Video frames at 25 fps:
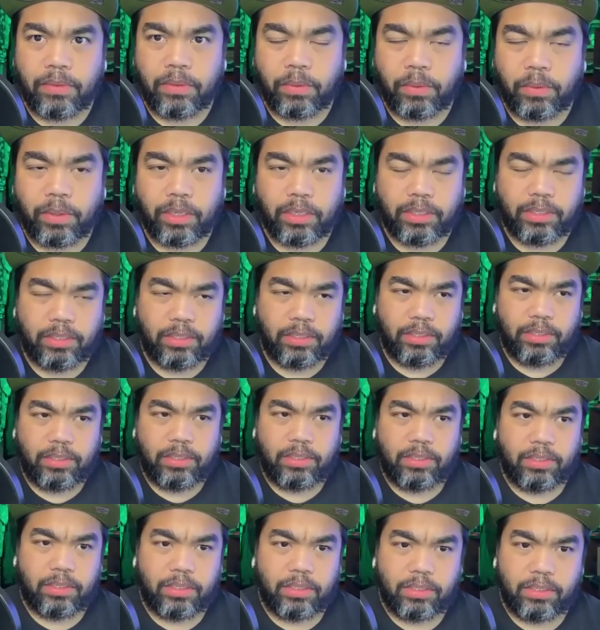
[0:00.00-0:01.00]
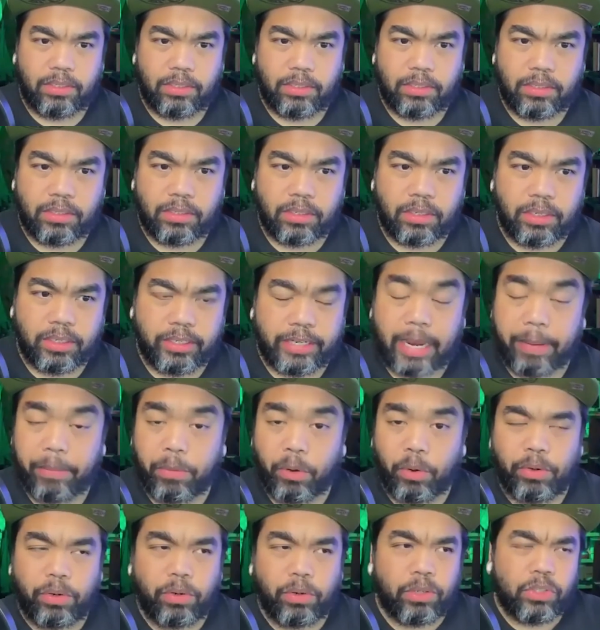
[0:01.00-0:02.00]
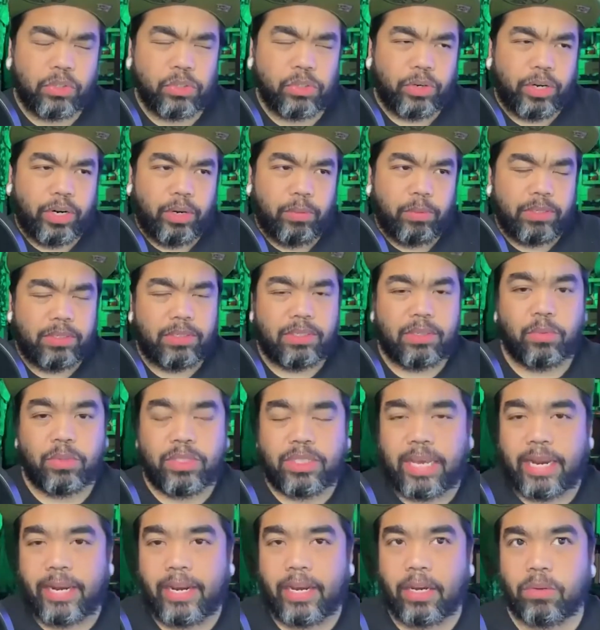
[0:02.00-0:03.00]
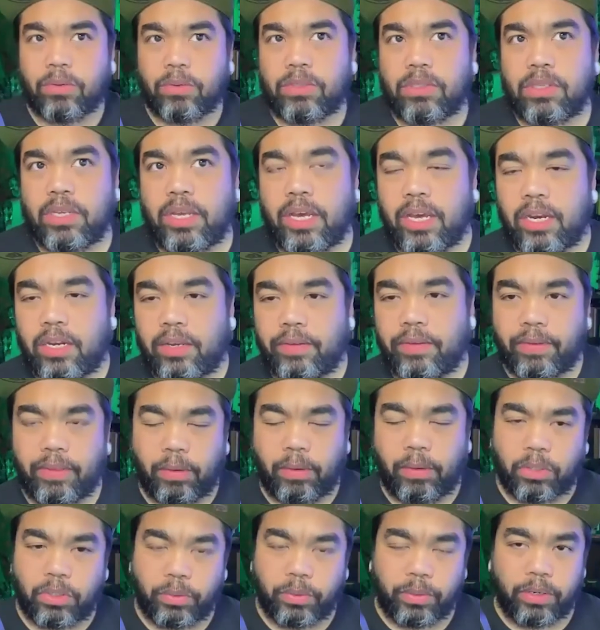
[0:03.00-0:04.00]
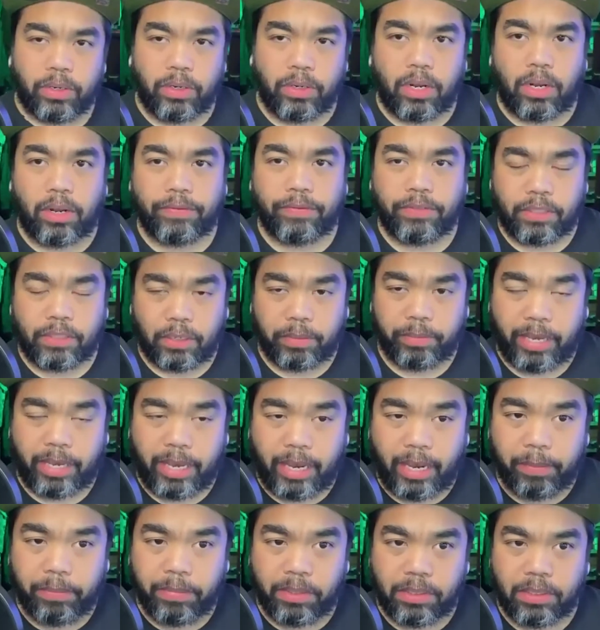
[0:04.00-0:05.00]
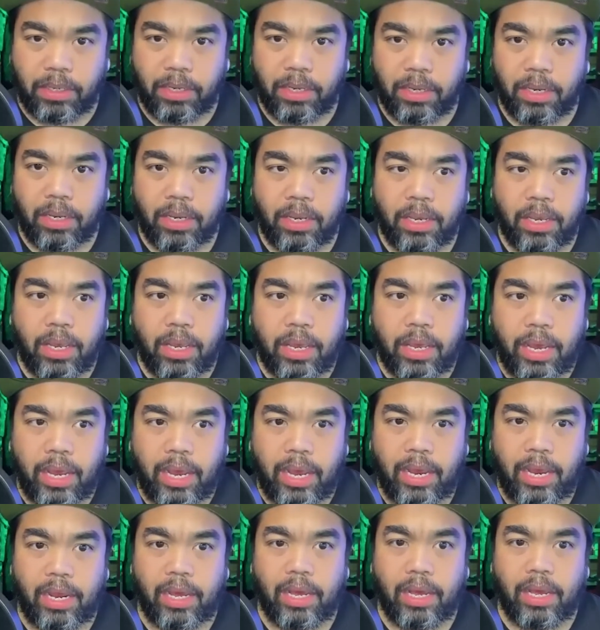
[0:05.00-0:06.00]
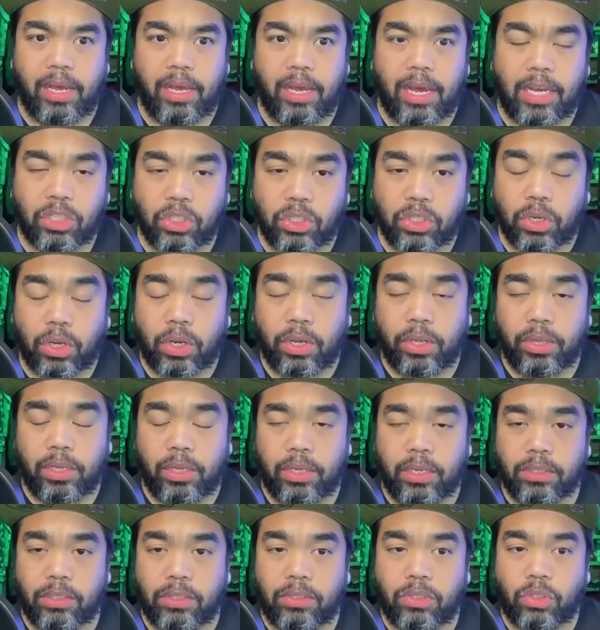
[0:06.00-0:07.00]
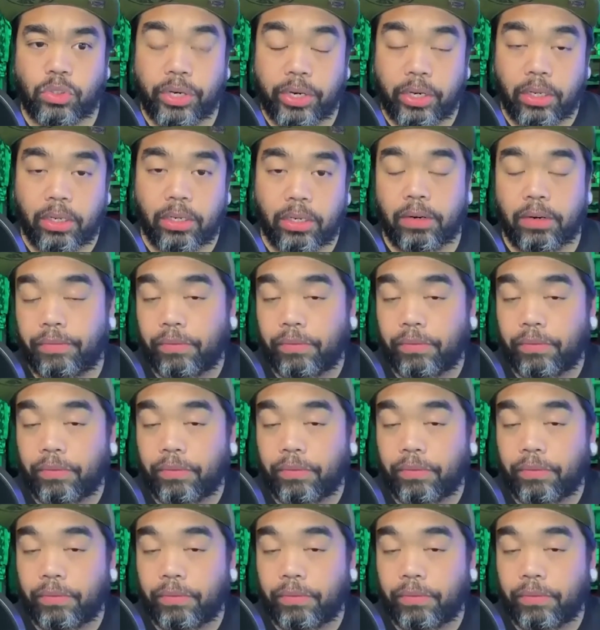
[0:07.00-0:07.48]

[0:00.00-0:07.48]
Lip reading: was demoed, or sorry, was announced, kind of, and they were showing off some games, and I saw the trailer